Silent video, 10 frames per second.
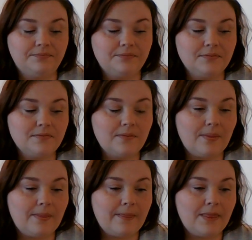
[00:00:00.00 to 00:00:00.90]

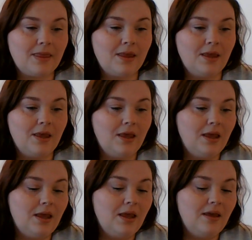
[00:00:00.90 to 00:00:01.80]

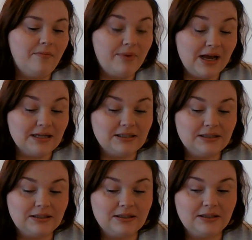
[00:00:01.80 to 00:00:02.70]

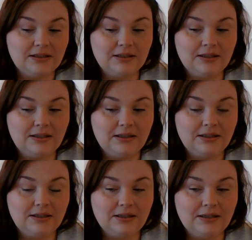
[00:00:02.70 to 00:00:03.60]

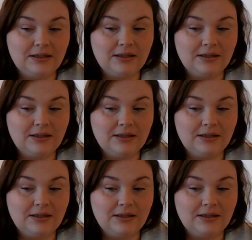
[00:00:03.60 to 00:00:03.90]
(silence)